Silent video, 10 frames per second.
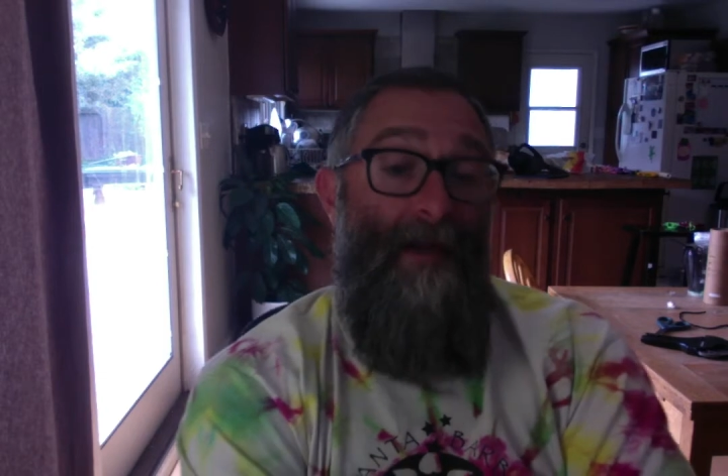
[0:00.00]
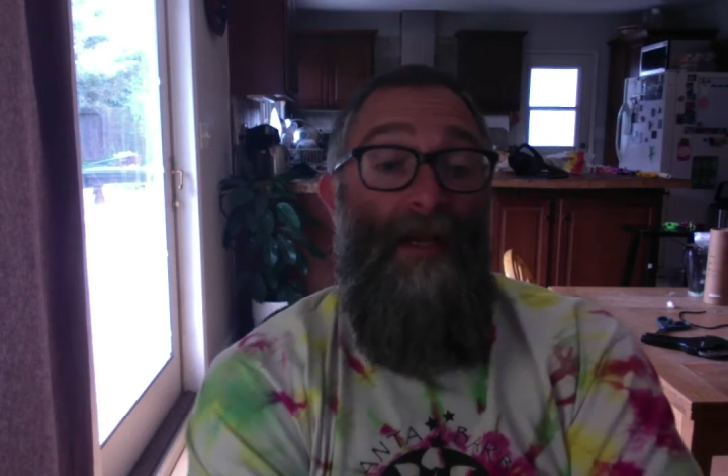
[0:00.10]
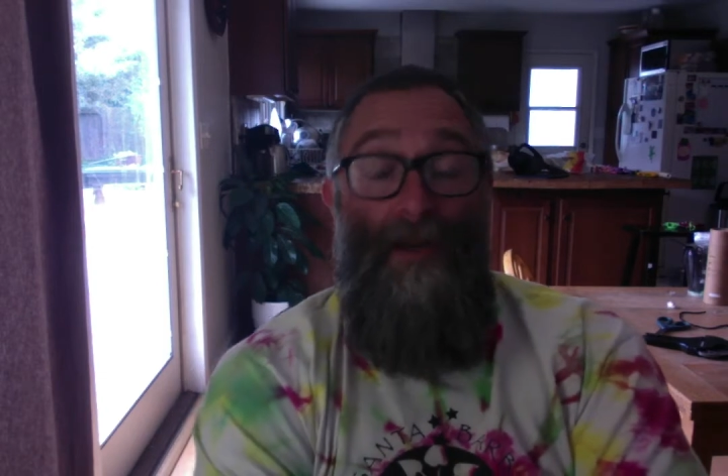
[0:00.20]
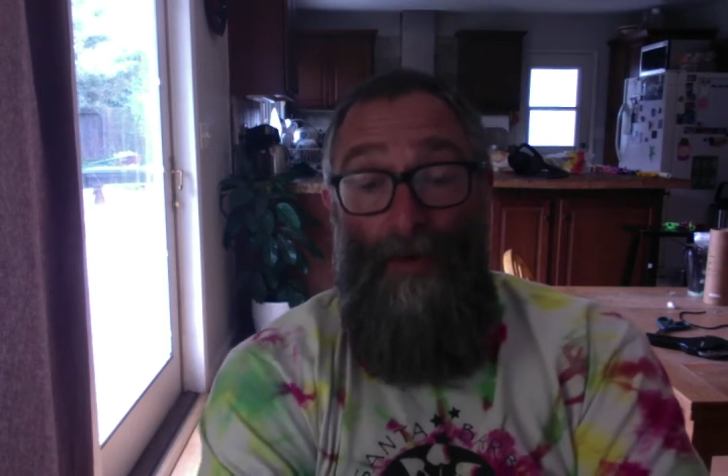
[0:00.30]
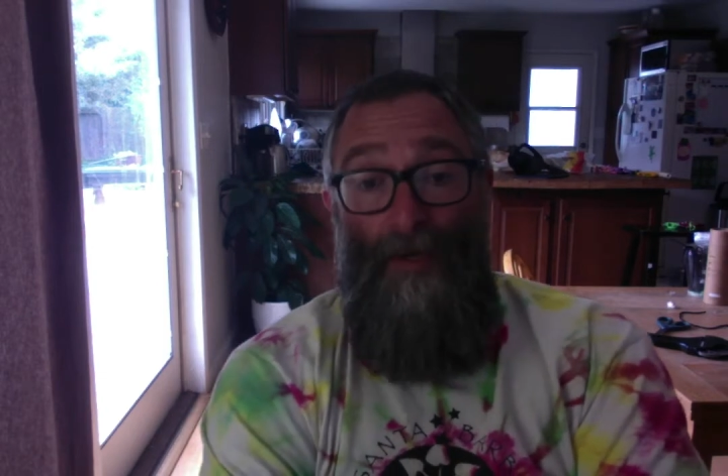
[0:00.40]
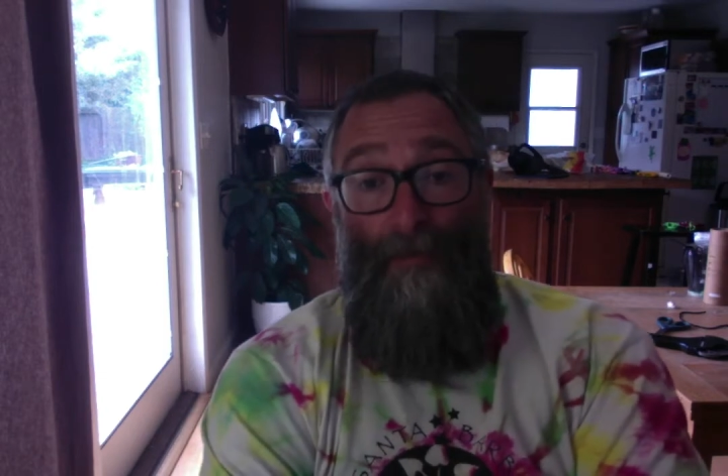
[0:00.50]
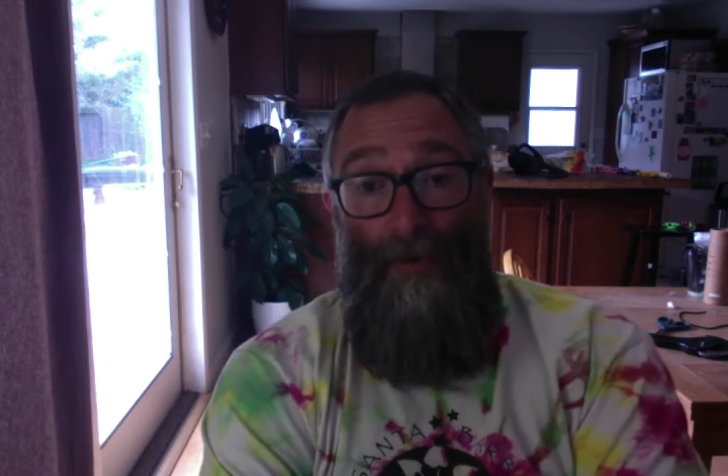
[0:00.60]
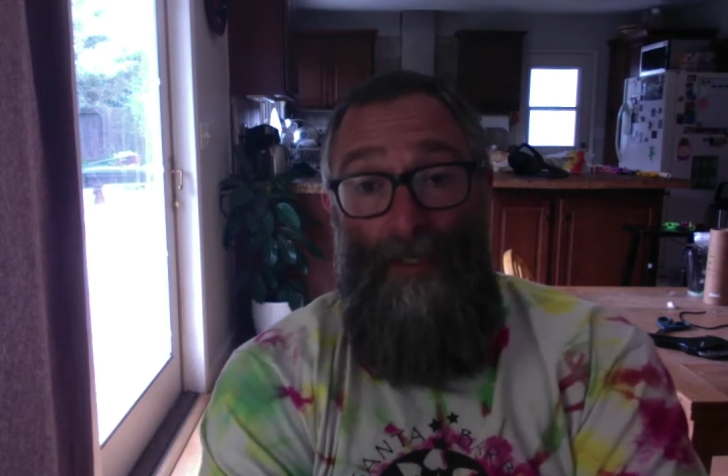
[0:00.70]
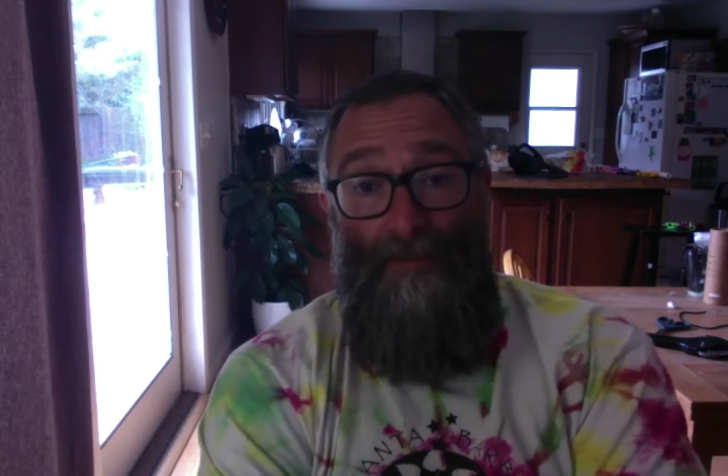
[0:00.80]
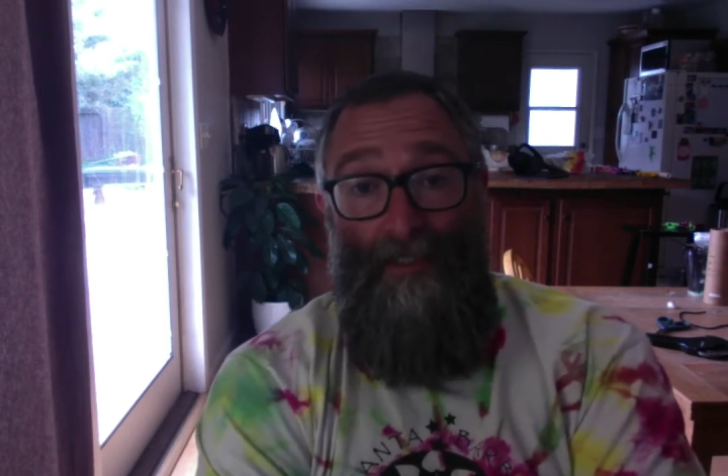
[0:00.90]
Get ready to
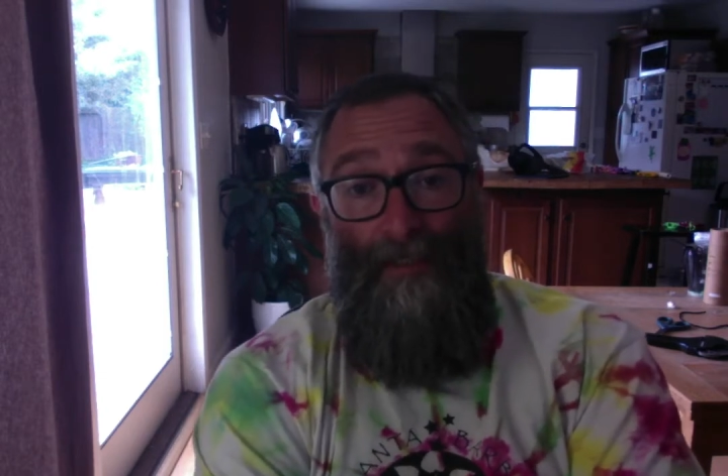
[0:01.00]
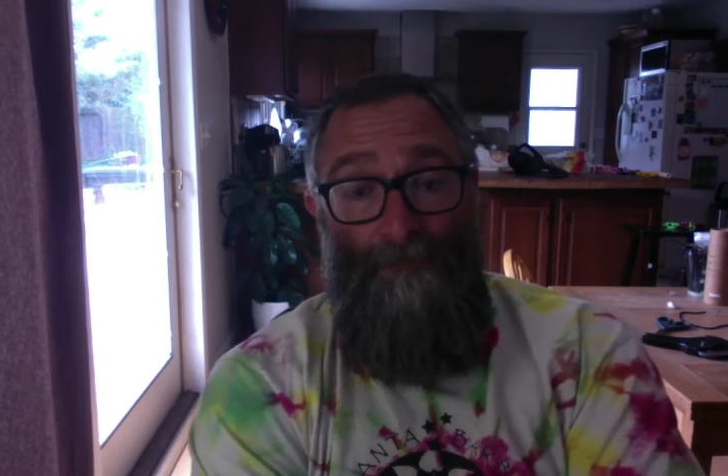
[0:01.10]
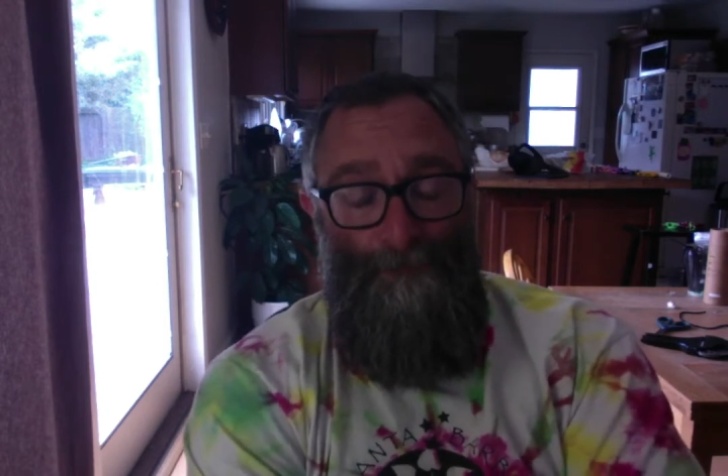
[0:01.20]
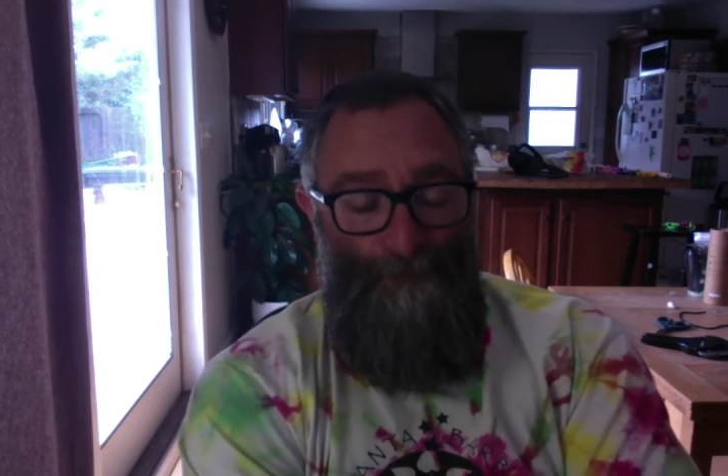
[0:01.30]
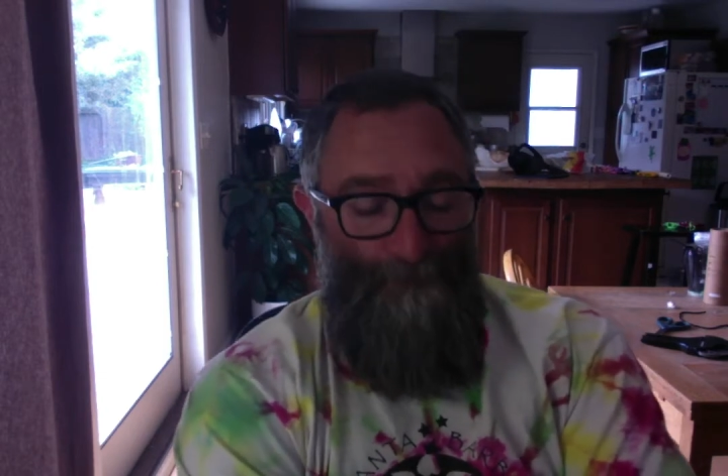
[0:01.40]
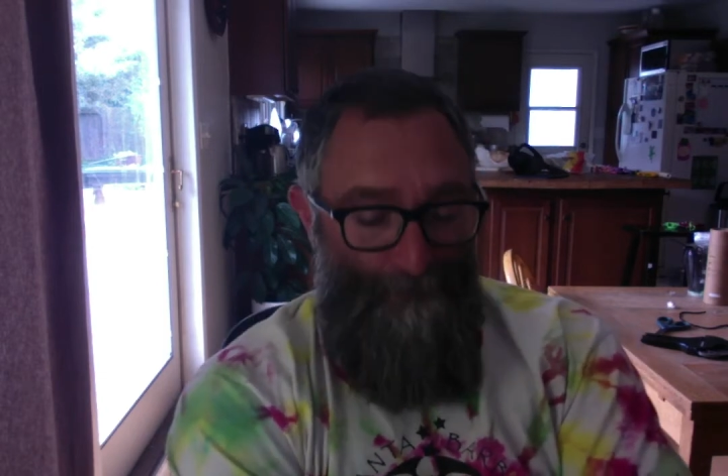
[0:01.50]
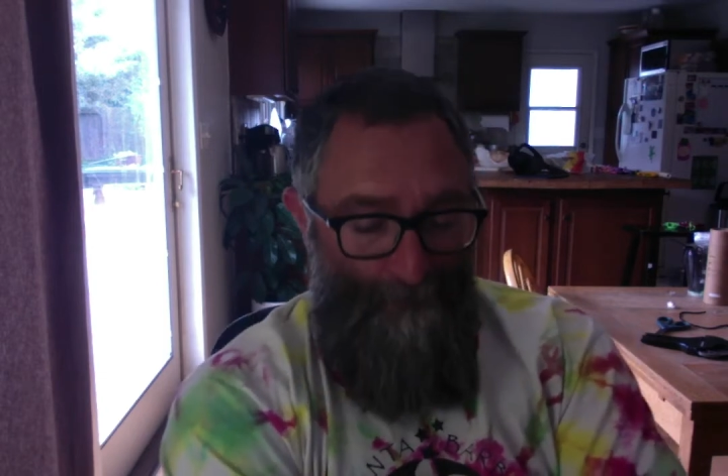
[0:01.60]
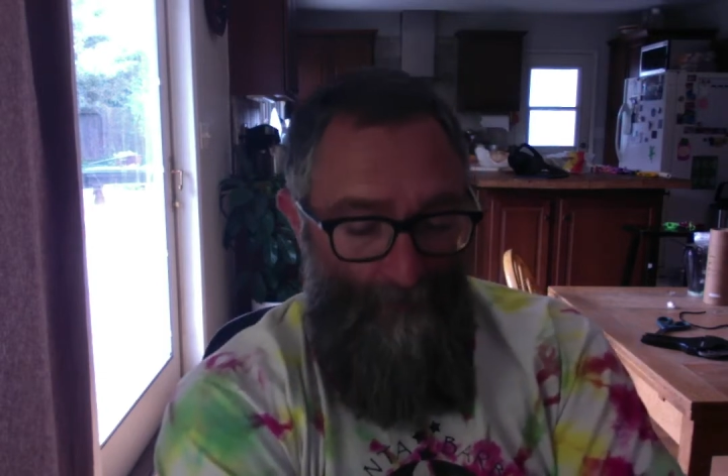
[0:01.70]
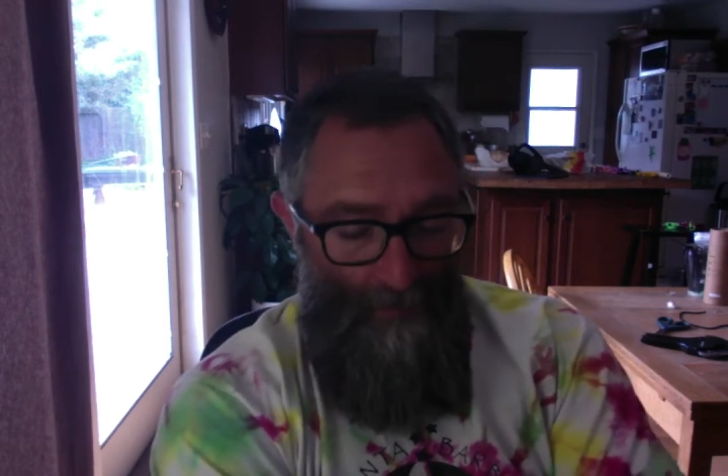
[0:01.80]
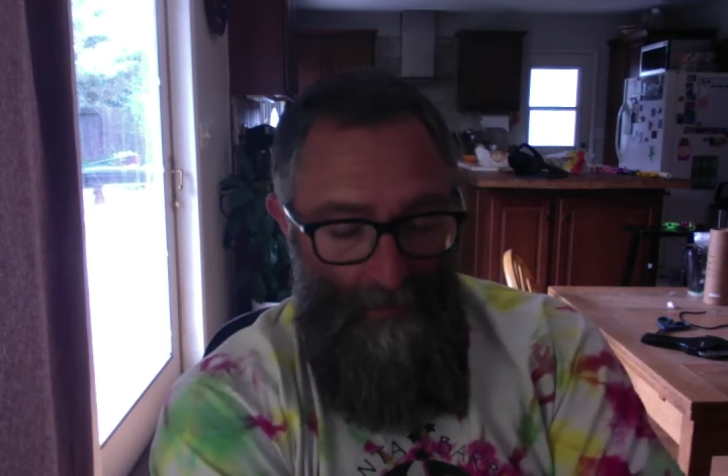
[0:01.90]
pause again.
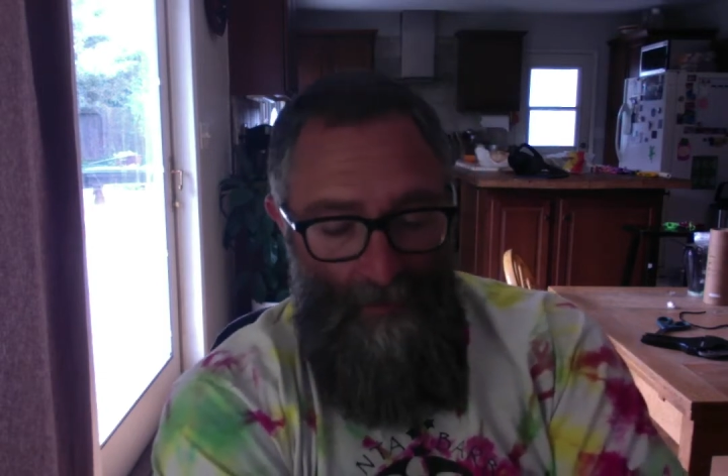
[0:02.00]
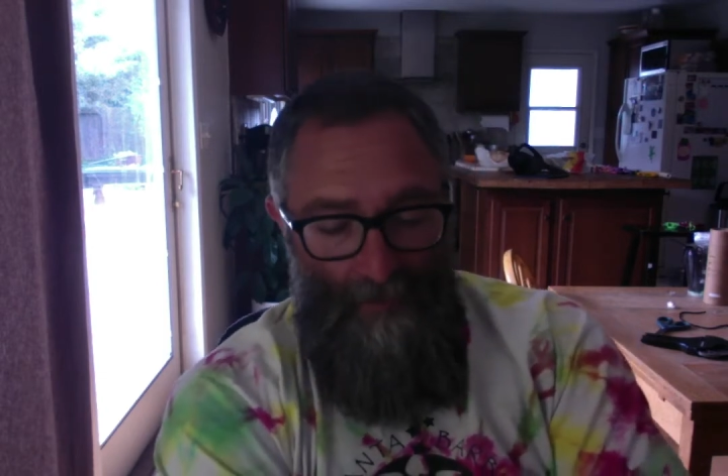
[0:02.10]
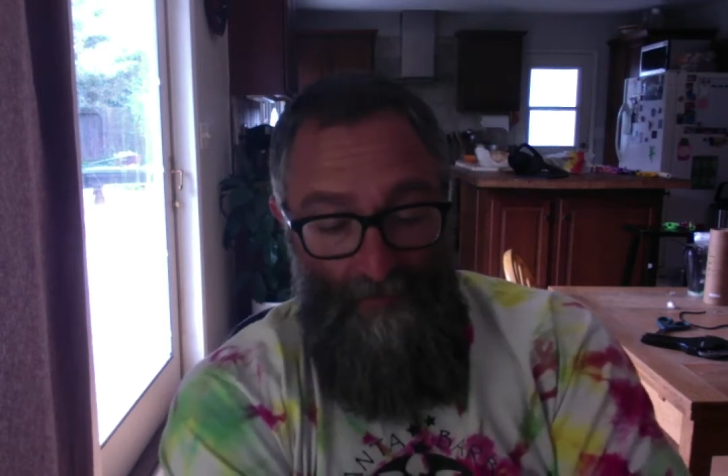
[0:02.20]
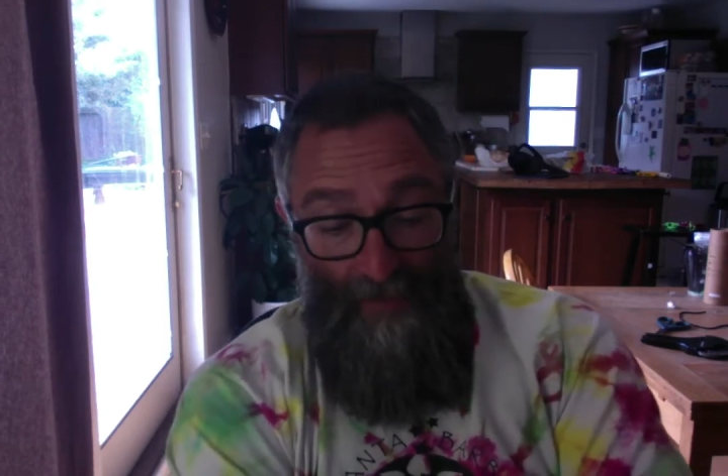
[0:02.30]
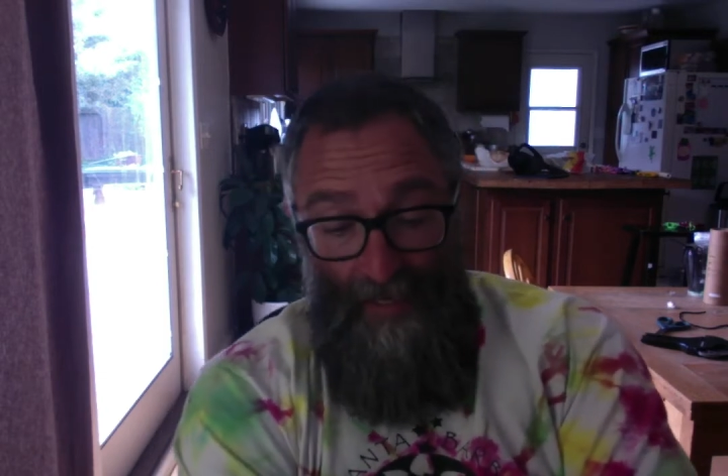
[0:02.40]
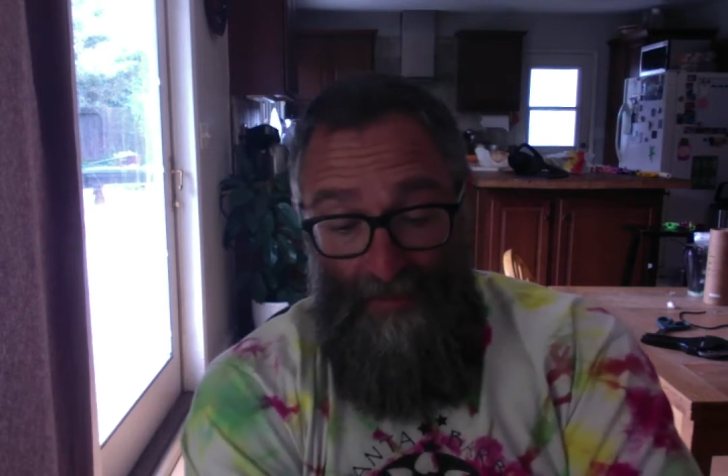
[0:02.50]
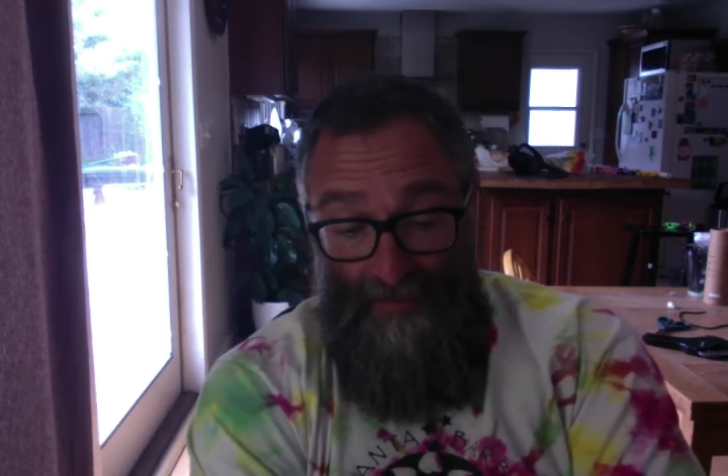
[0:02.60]
Next,